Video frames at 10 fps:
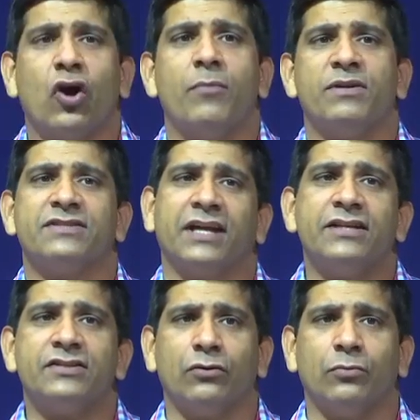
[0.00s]
common
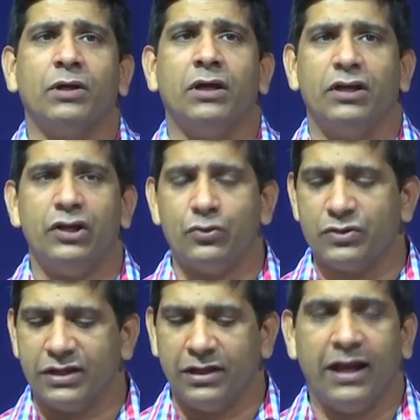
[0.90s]
side slope
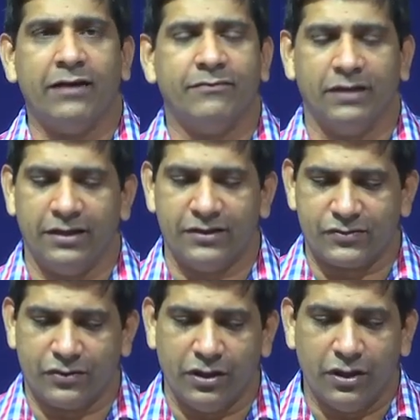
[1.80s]
used in landfill
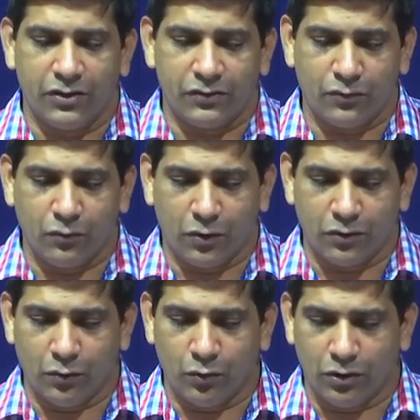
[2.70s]
industry
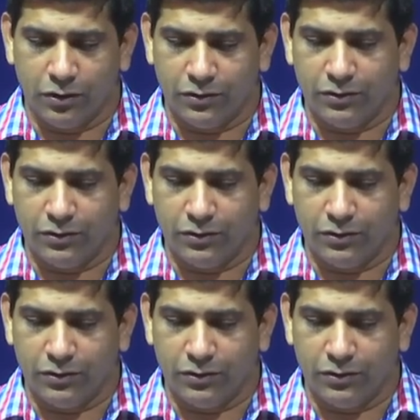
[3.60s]
throughout the world.